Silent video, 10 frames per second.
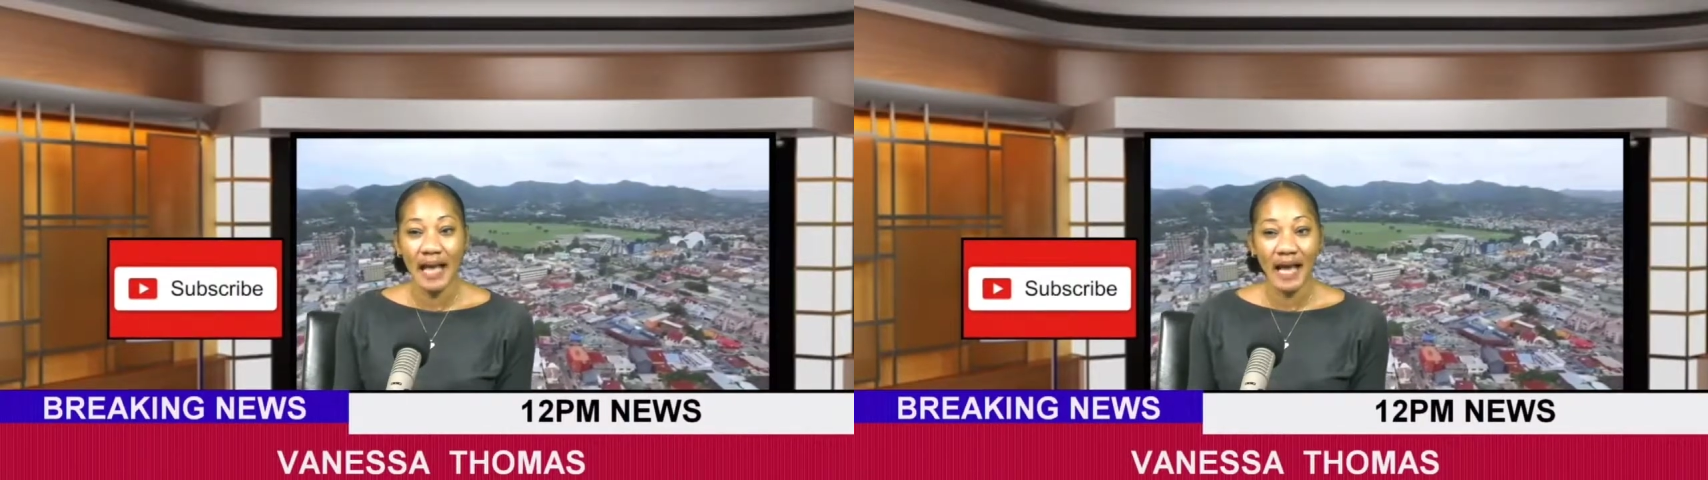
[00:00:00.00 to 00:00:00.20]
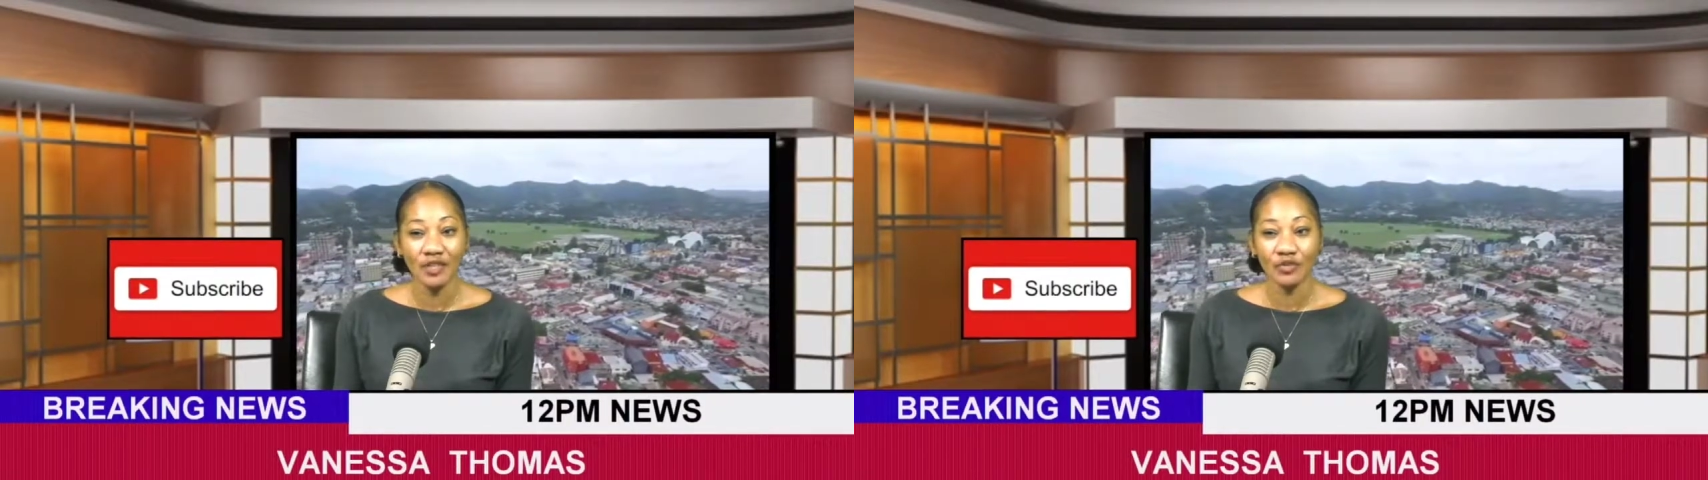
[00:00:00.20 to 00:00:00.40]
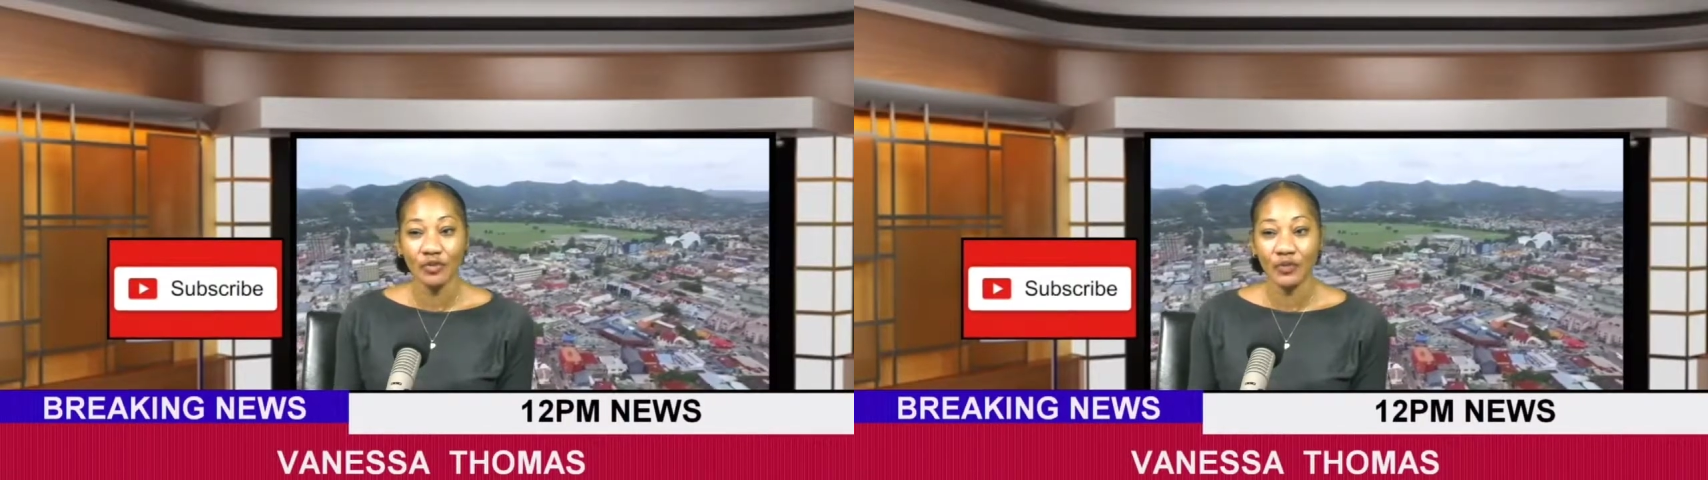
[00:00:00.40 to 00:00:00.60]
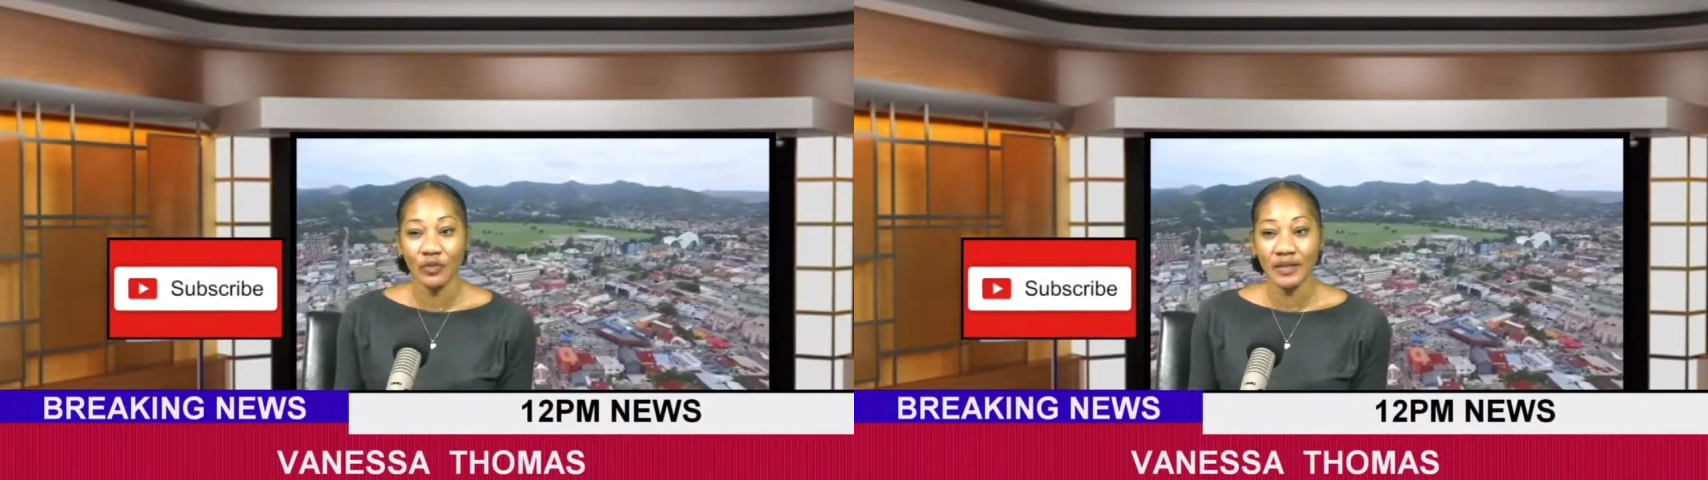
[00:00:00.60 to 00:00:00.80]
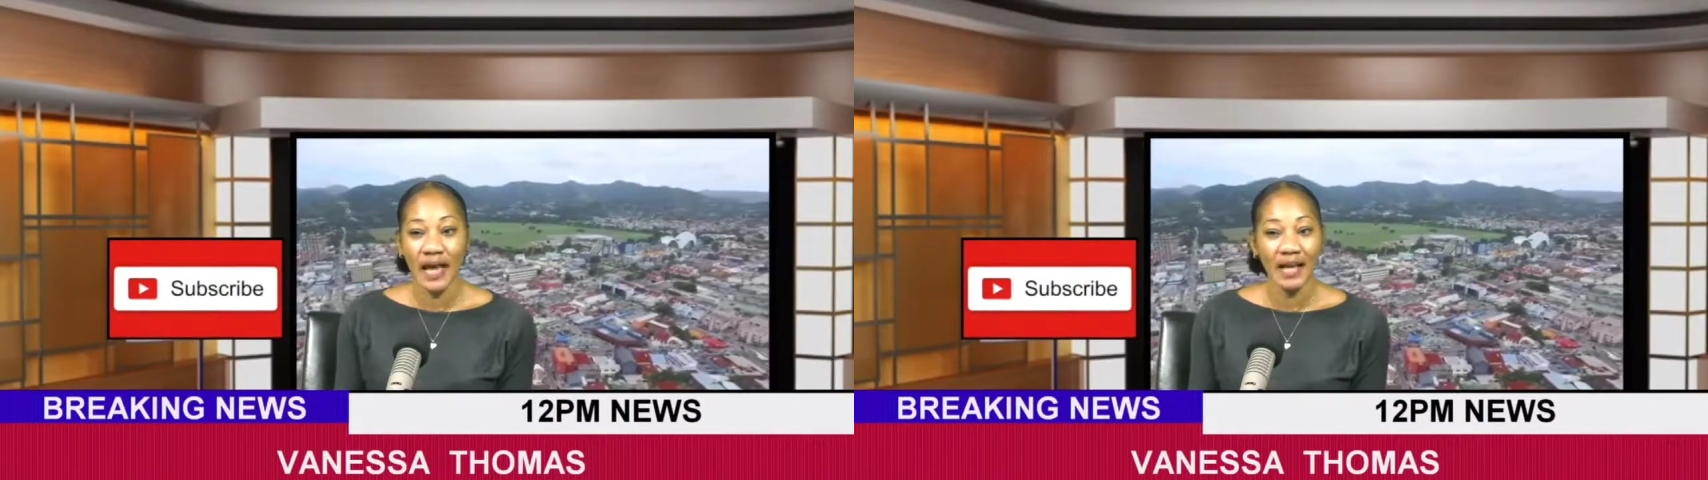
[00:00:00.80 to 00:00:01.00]
Extra
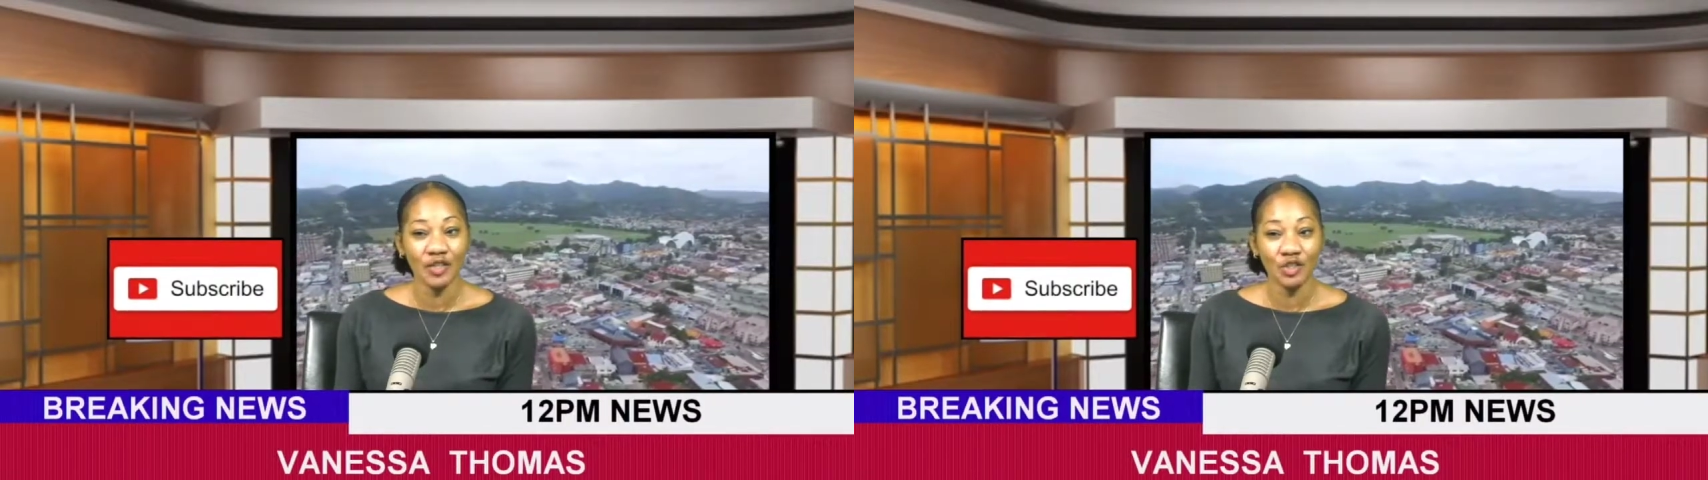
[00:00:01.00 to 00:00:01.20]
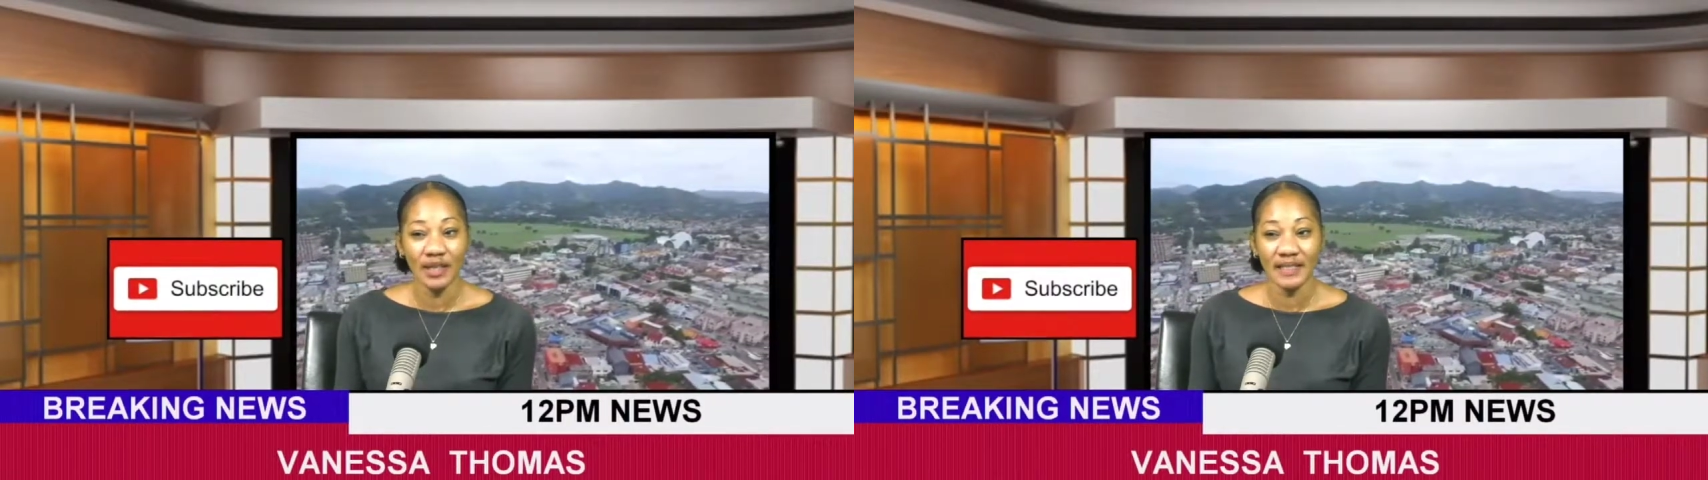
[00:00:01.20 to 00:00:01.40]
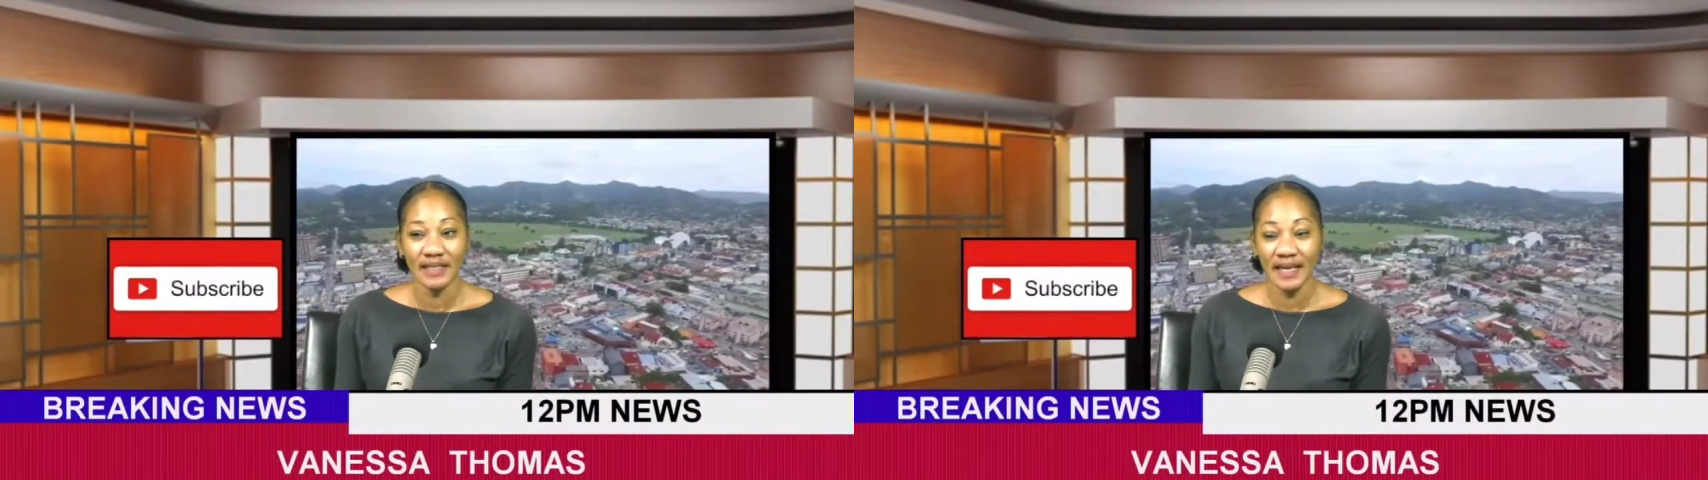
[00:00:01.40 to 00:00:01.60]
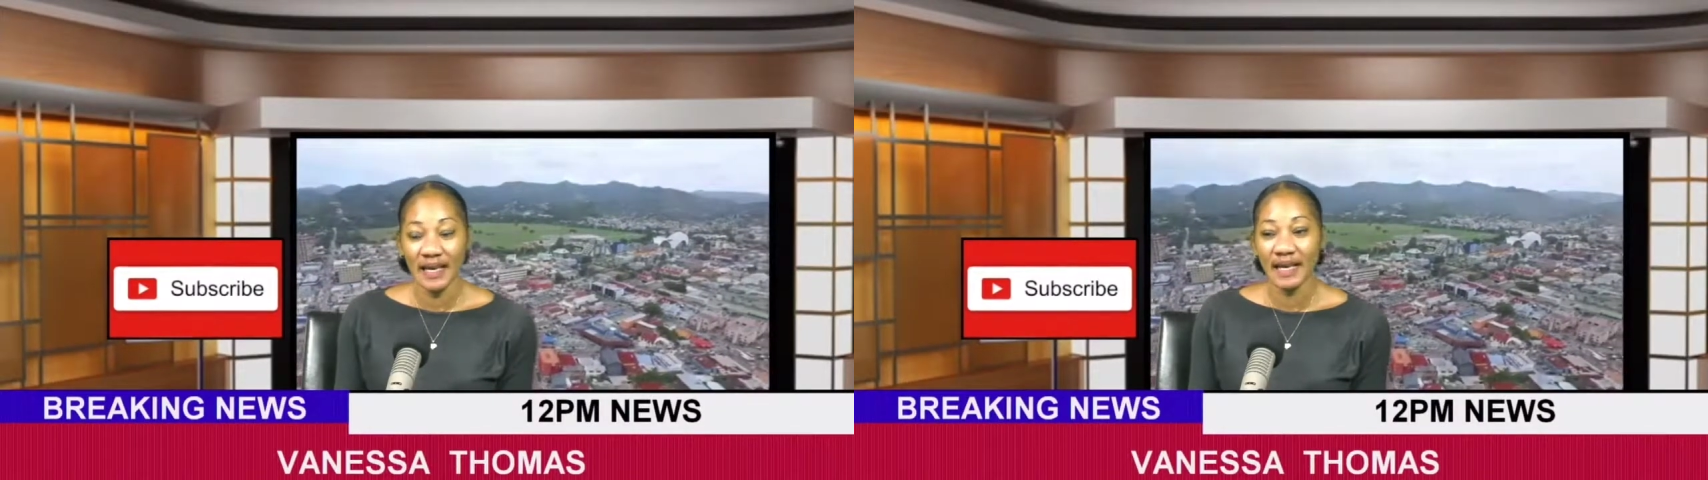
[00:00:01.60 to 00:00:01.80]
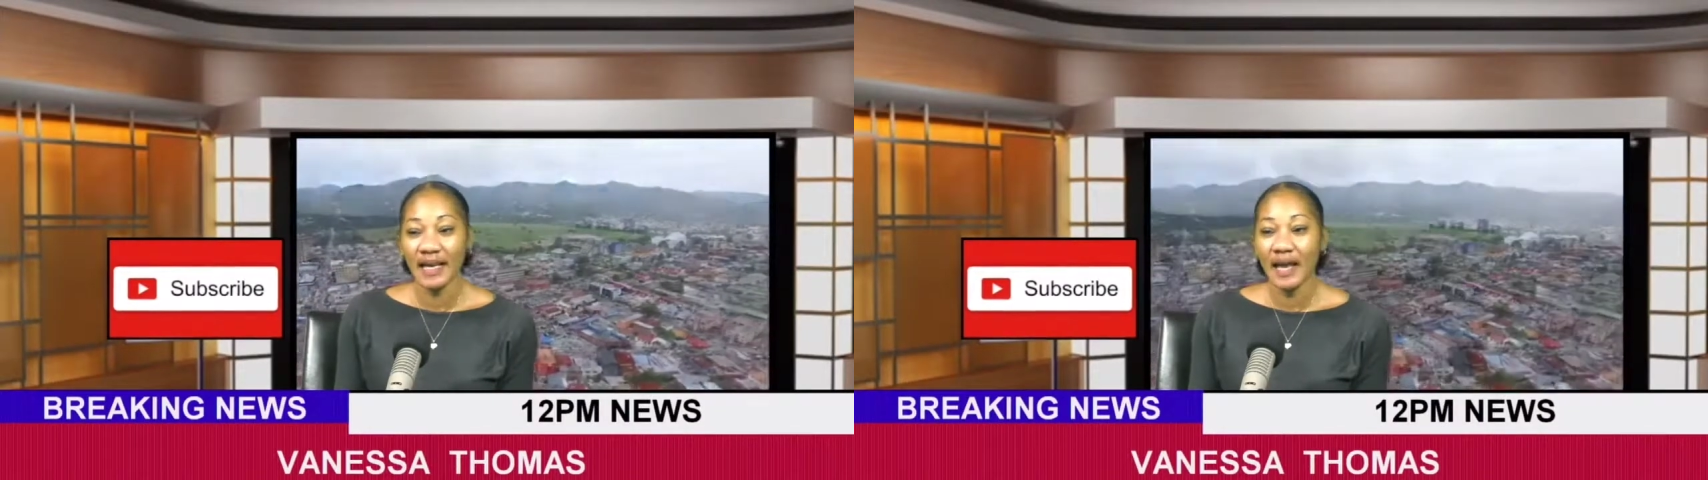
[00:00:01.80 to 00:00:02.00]
Foods, and
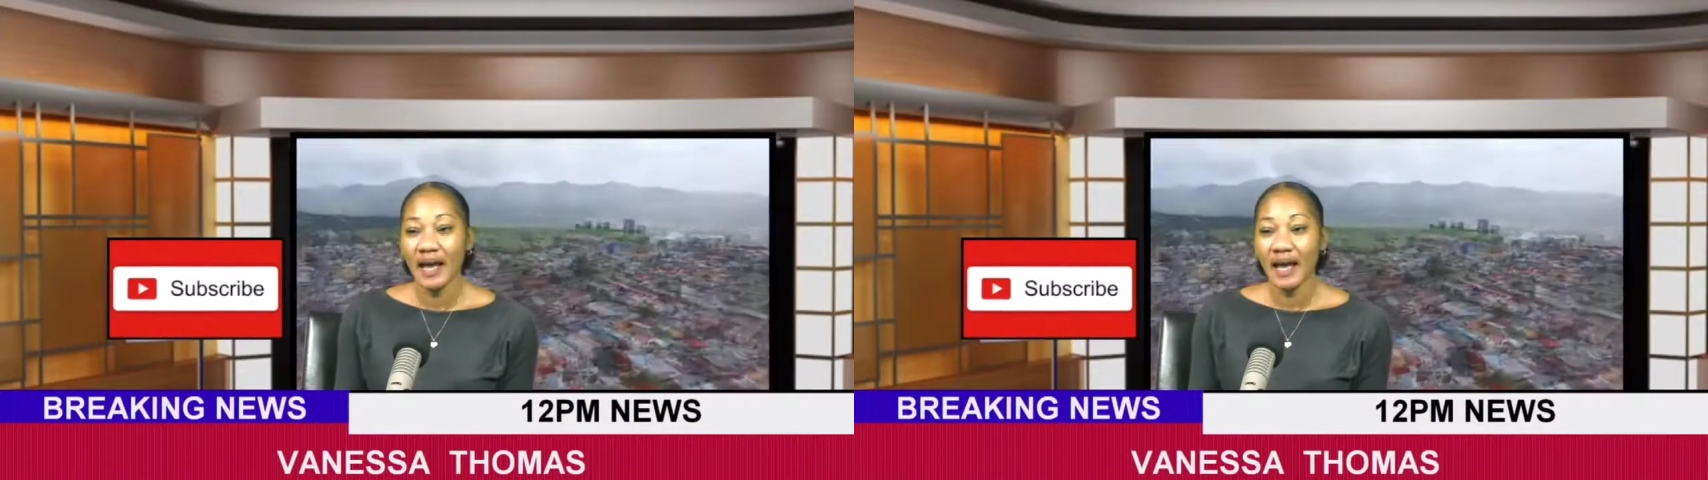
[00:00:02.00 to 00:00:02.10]
JTA